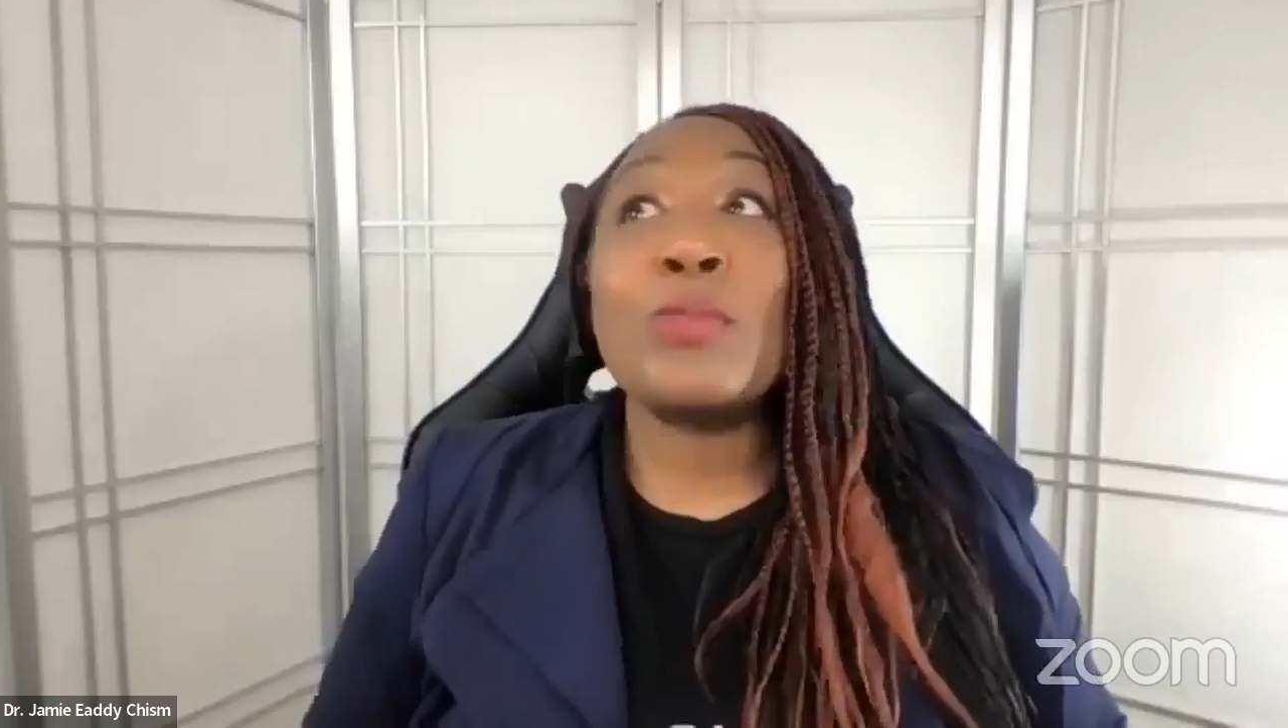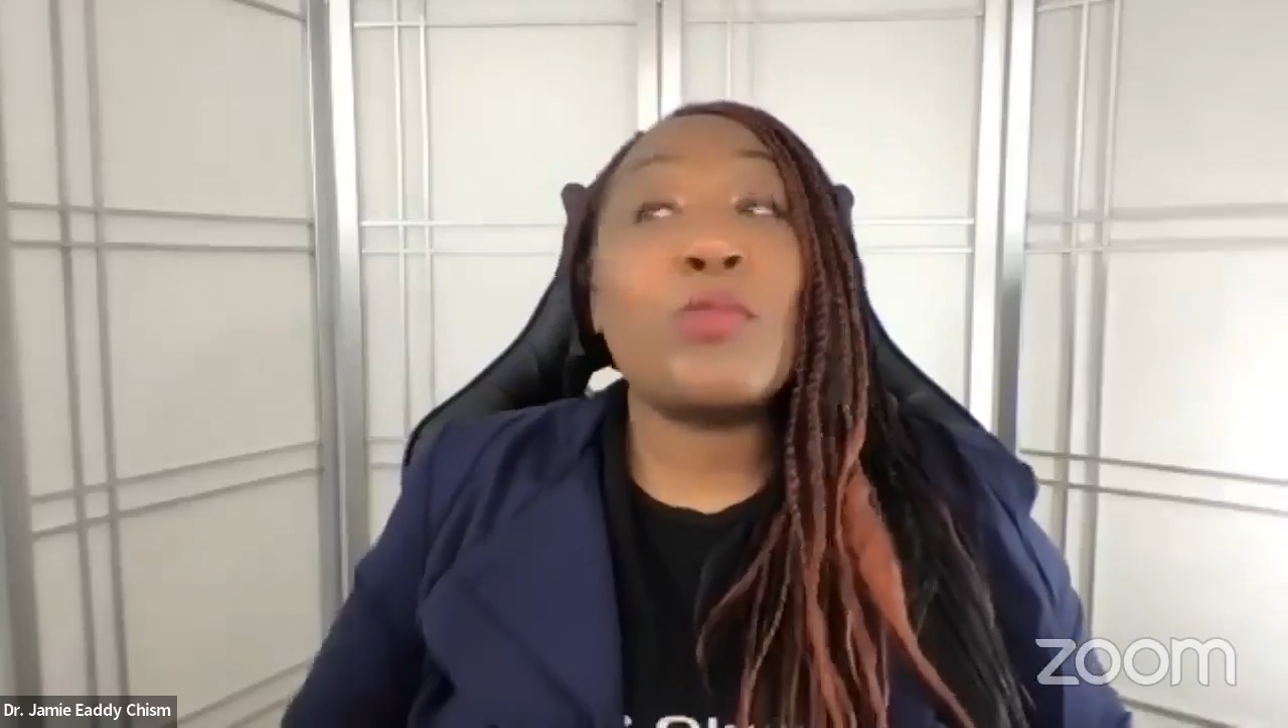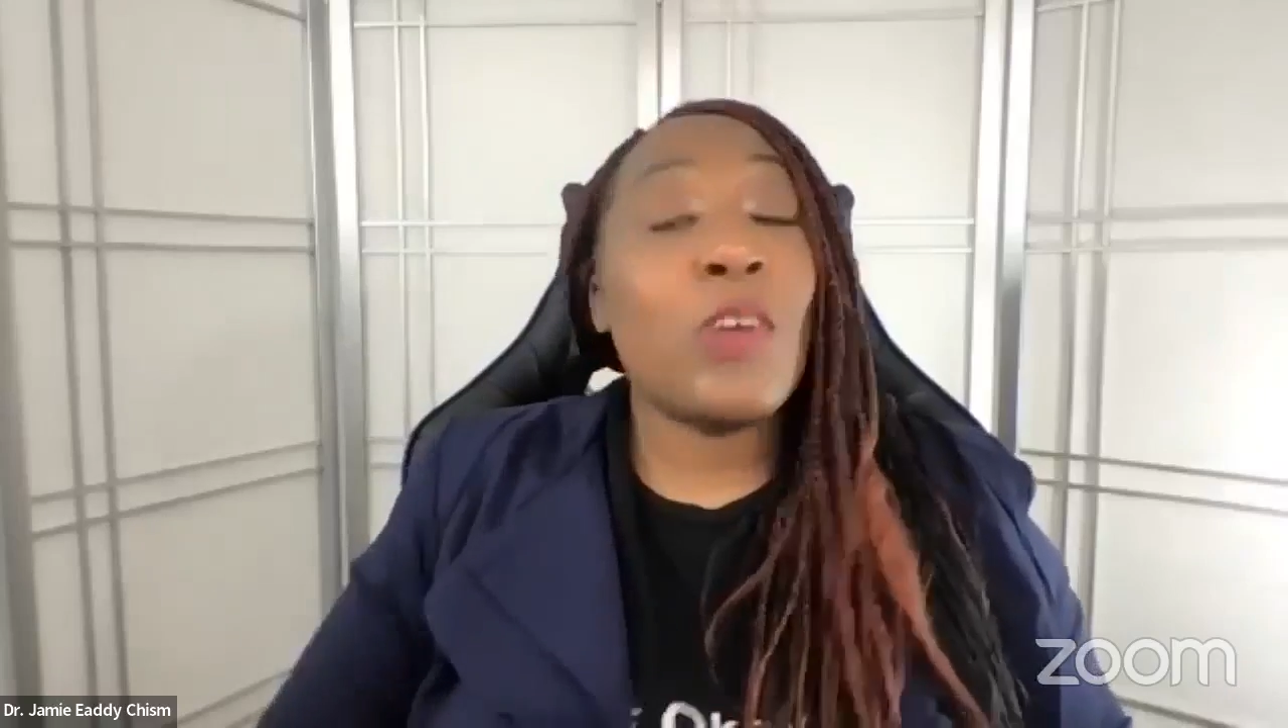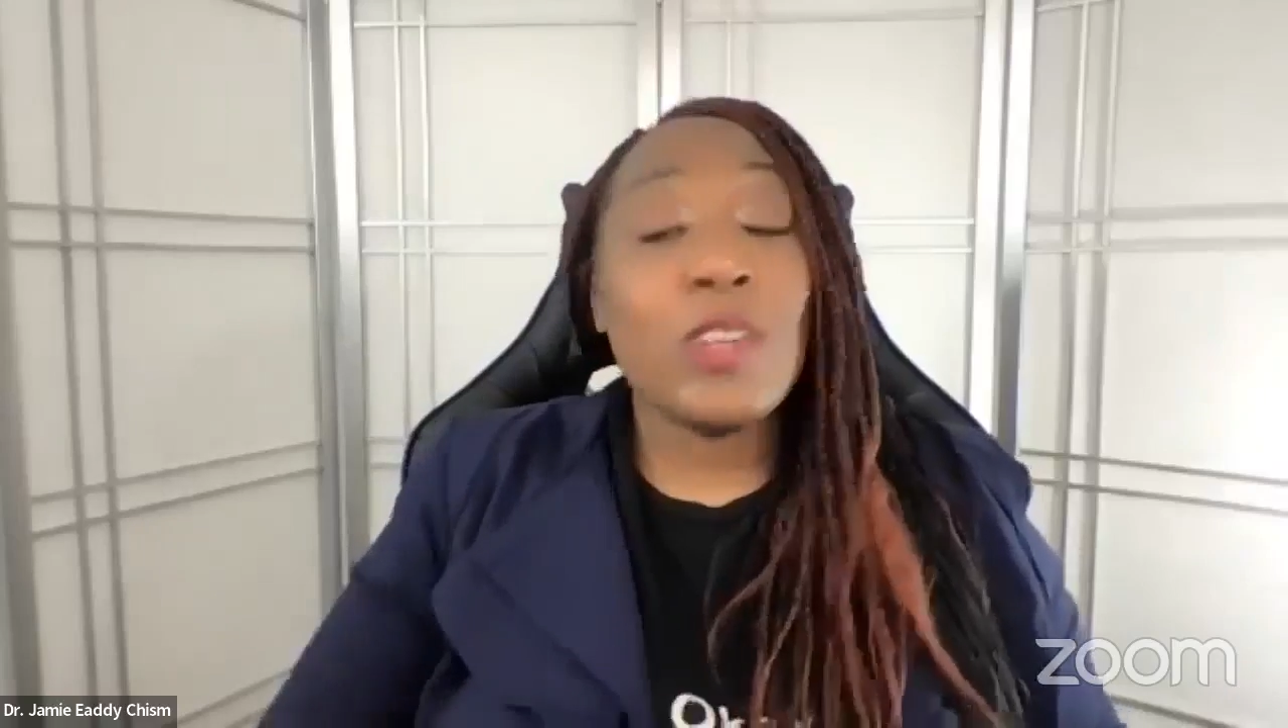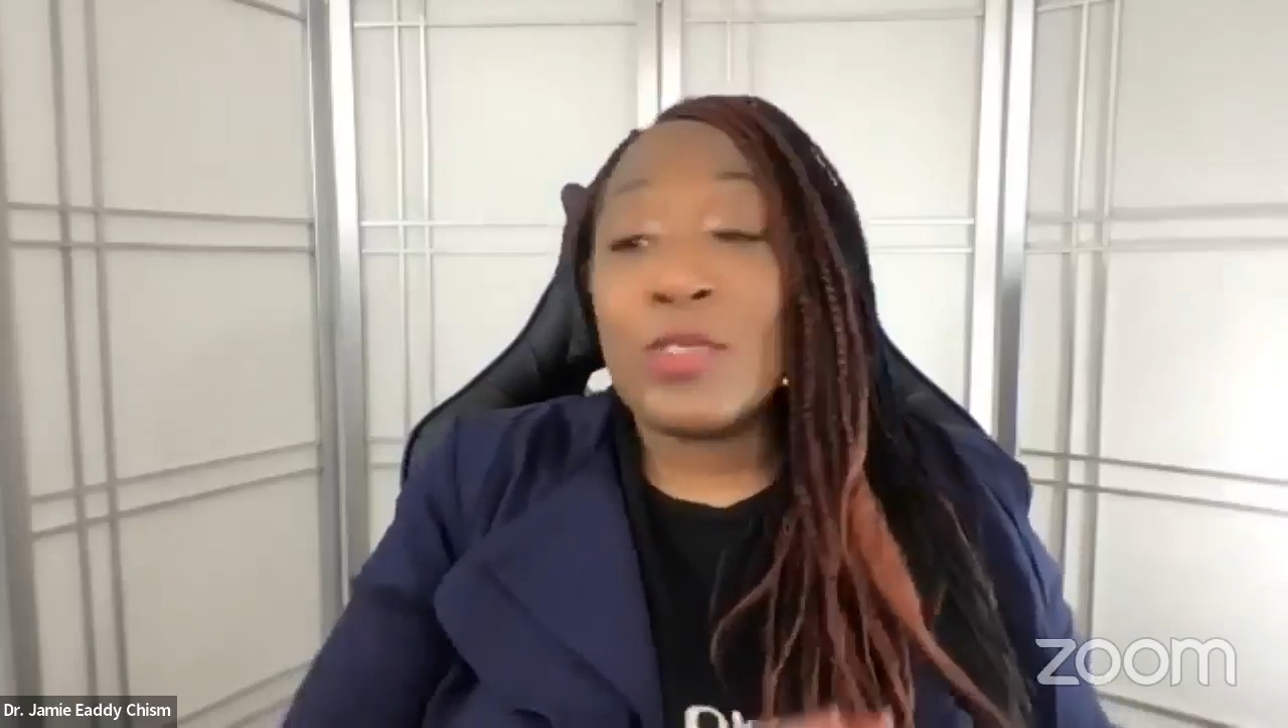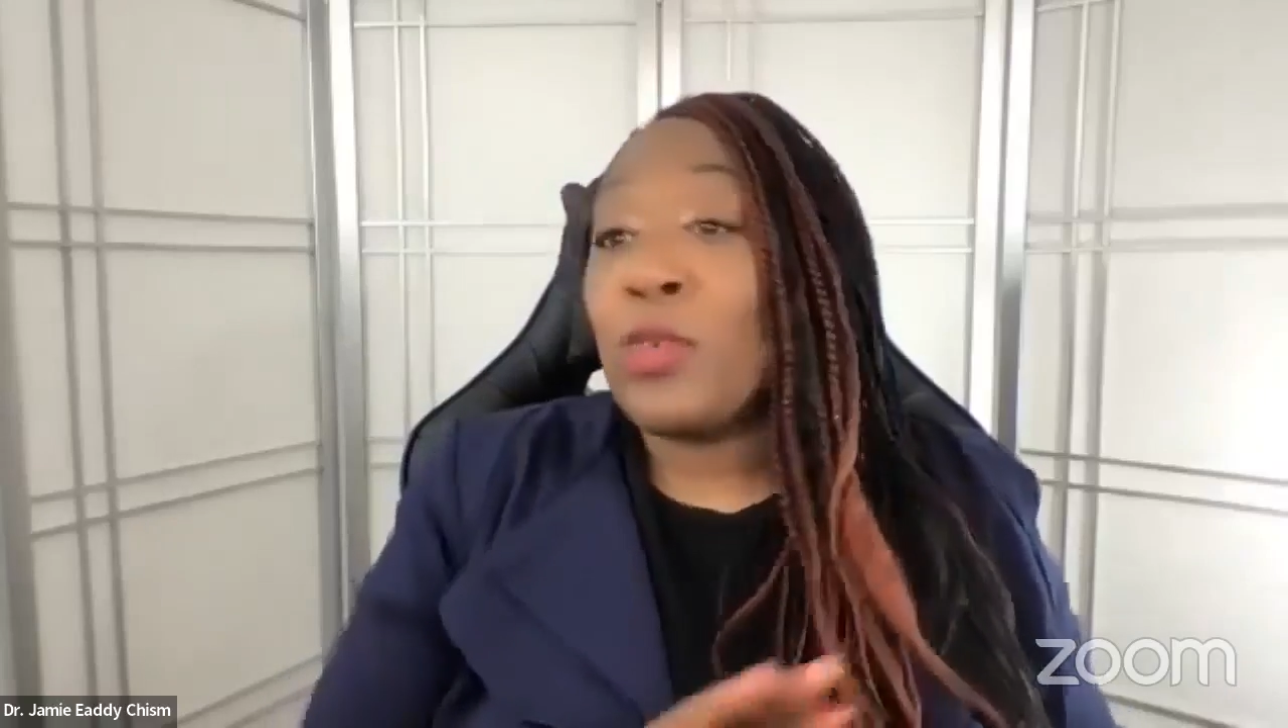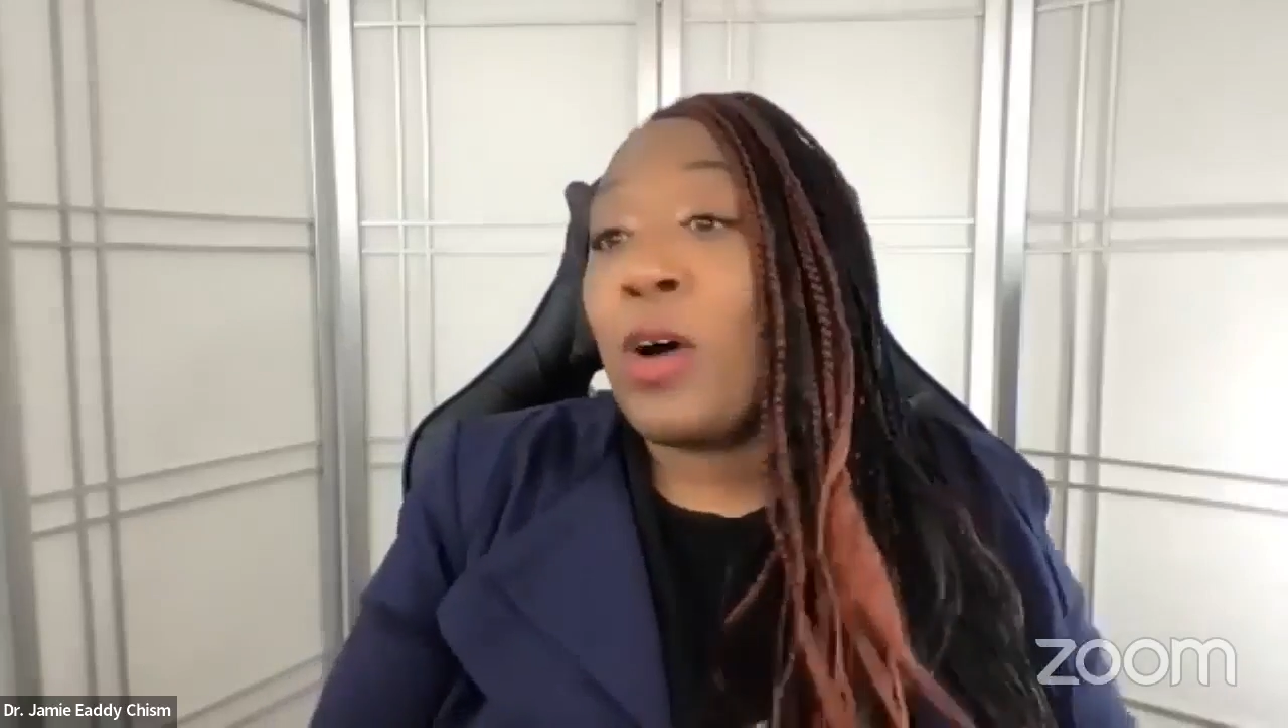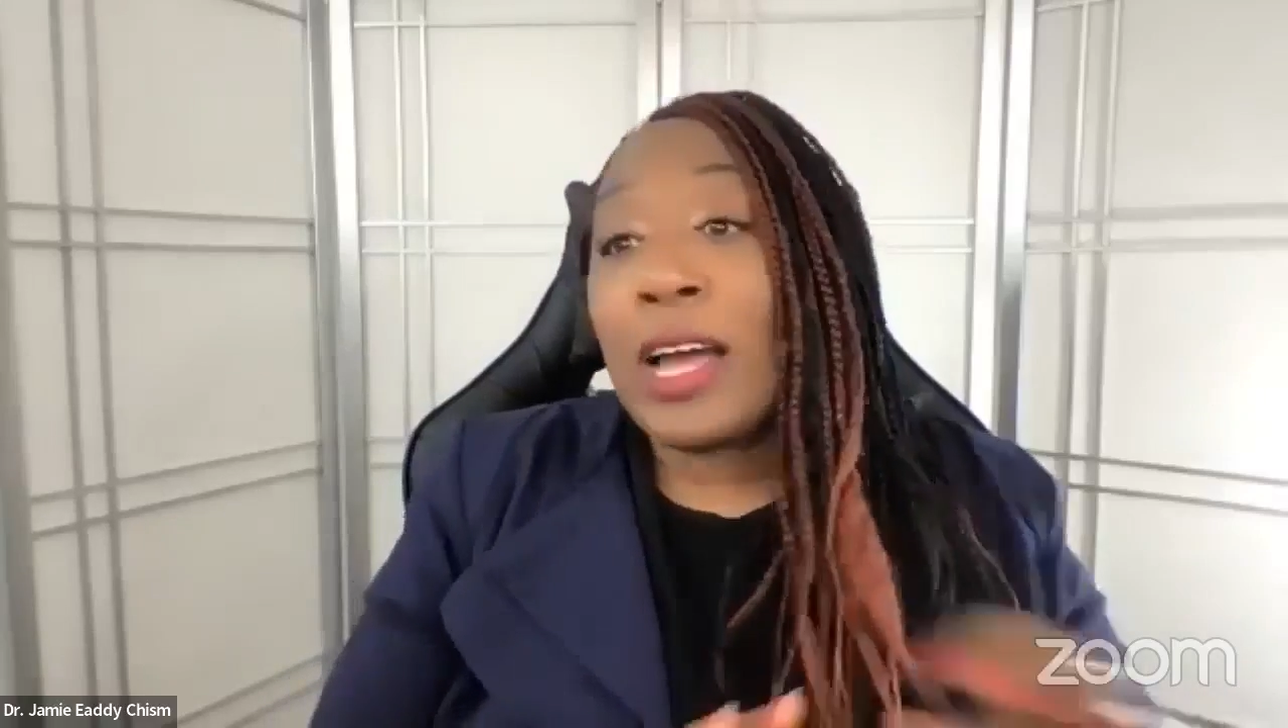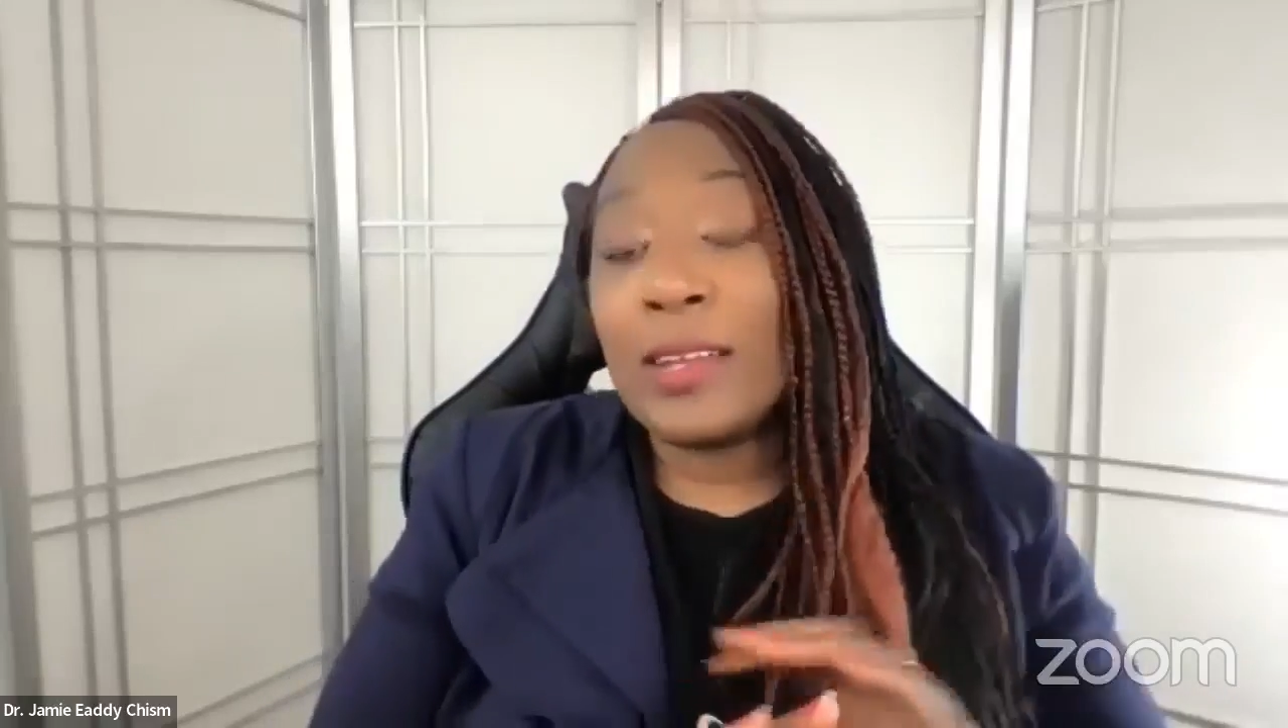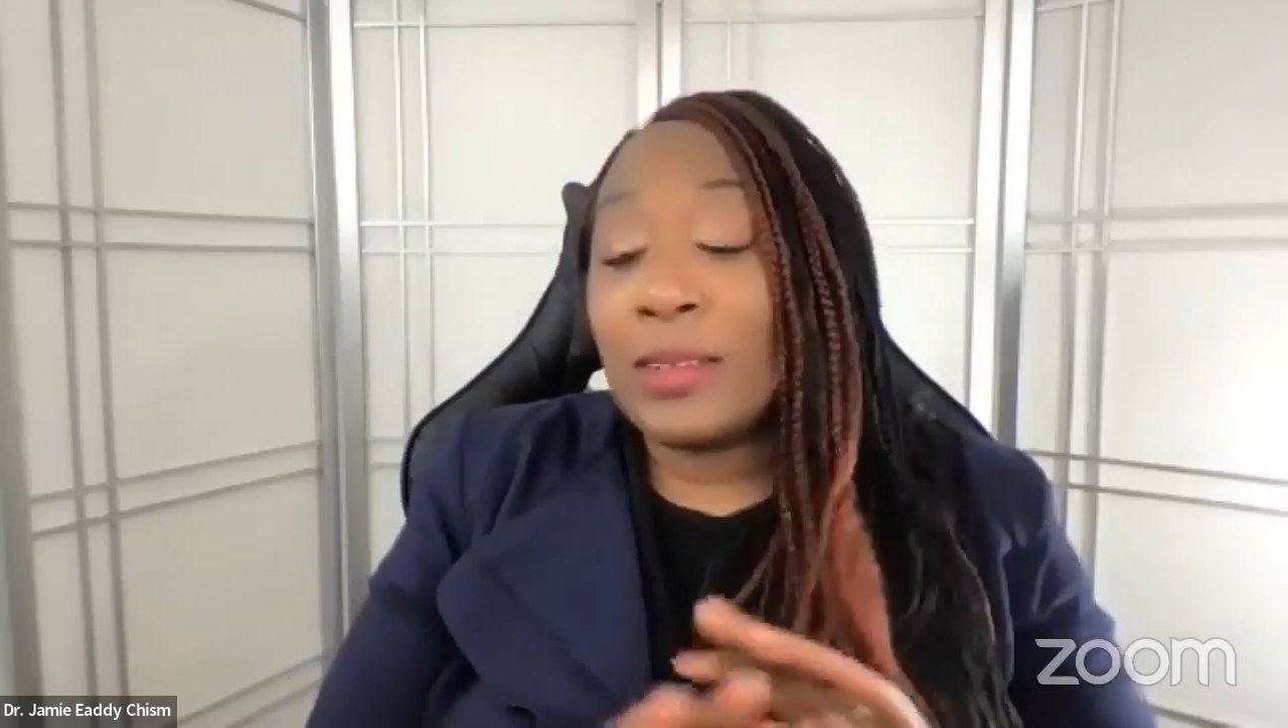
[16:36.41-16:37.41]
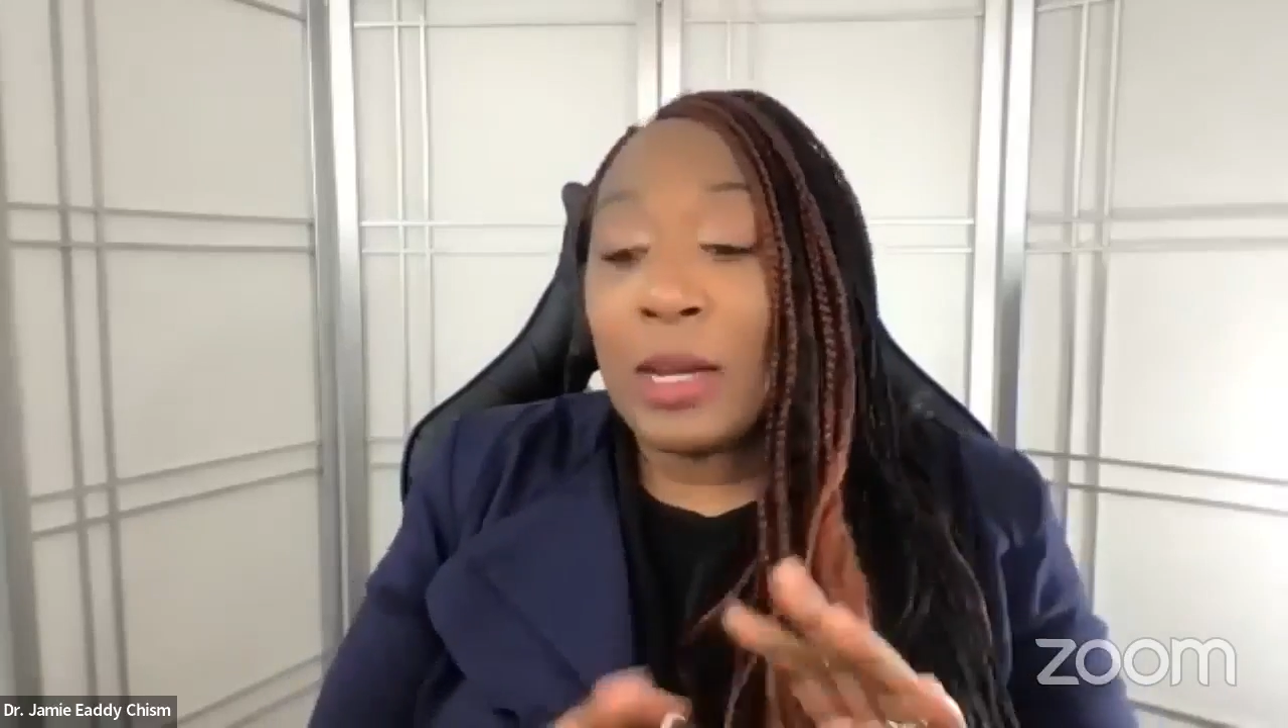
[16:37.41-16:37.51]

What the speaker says: first of all,